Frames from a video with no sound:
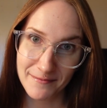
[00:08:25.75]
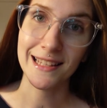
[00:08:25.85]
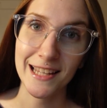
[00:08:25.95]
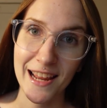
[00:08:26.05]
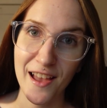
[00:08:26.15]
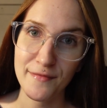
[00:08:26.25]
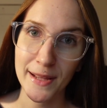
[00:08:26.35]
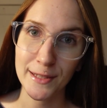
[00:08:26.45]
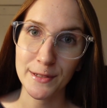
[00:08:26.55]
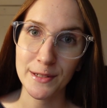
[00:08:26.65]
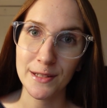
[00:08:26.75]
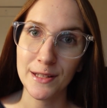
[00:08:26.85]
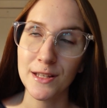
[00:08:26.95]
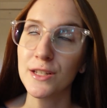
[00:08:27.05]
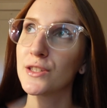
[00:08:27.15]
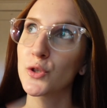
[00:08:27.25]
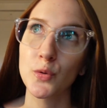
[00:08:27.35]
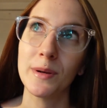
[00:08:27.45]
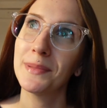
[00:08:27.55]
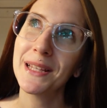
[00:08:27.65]
And then I have my little
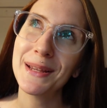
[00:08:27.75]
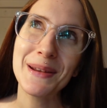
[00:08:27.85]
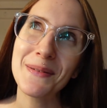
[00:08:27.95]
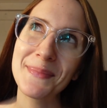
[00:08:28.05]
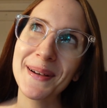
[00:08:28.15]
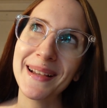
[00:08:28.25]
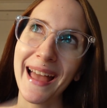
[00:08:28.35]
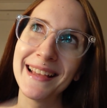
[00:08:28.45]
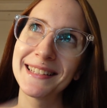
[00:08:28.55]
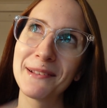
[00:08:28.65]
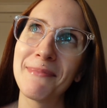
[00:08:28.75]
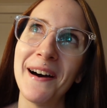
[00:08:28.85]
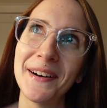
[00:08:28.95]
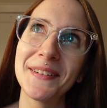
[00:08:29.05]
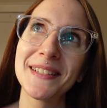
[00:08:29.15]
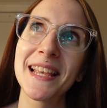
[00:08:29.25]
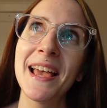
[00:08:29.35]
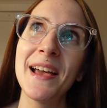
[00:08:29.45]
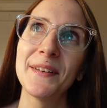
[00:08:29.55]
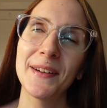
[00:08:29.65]
scribbly notebook, I suppose,
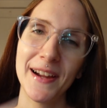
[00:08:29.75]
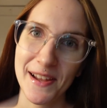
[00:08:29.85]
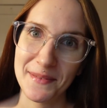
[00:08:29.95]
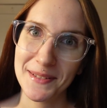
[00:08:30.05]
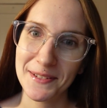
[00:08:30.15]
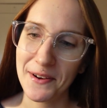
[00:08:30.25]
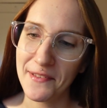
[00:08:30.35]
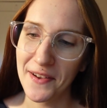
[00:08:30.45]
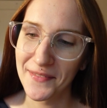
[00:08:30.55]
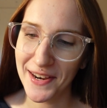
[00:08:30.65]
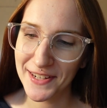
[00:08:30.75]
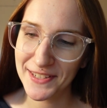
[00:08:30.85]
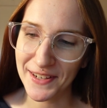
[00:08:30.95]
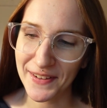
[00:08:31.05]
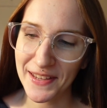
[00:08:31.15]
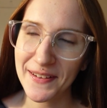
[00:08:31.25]
where I almost don't even want to show you.